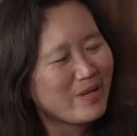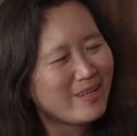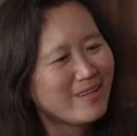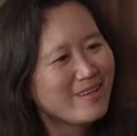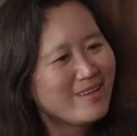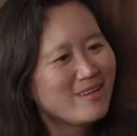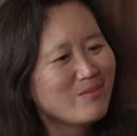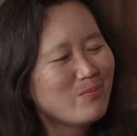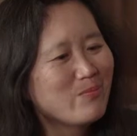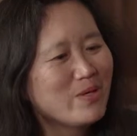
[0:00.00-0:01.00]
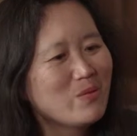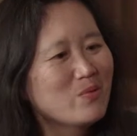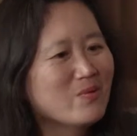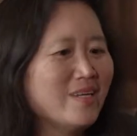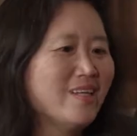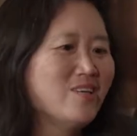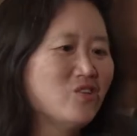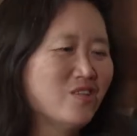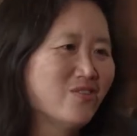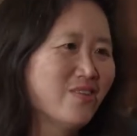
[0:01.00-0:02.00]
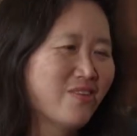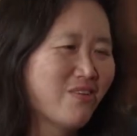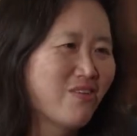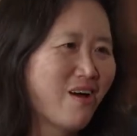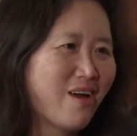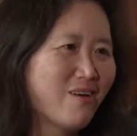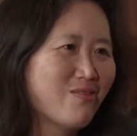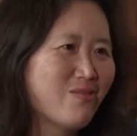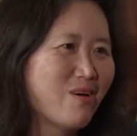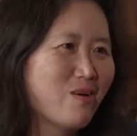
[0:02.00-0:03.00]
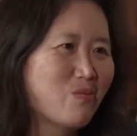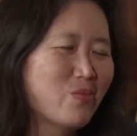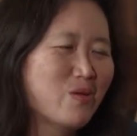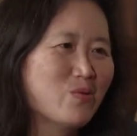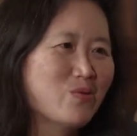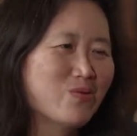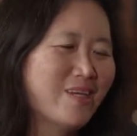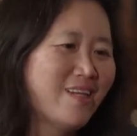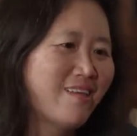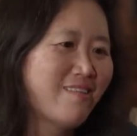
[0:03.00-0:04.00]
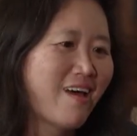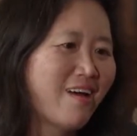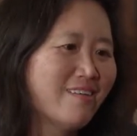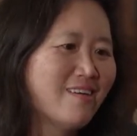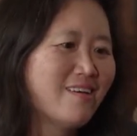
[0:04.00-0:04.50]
but people needing shifts in their life, people needing that